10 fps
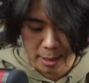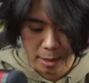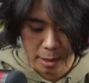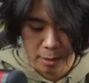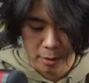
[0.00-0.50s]

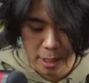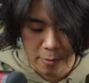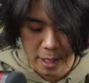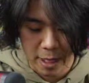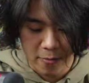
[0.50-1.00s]
Okay,
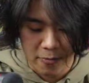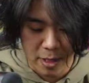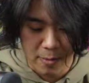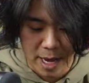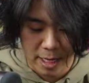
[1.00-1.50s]
we got a
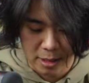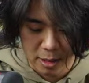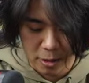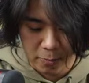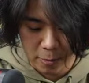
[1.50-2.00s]
VMAX.
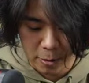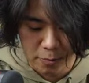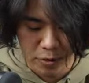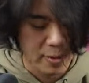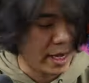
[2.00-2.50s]
That's our
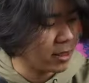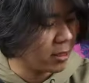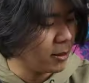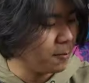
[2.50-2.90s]
first VMAX.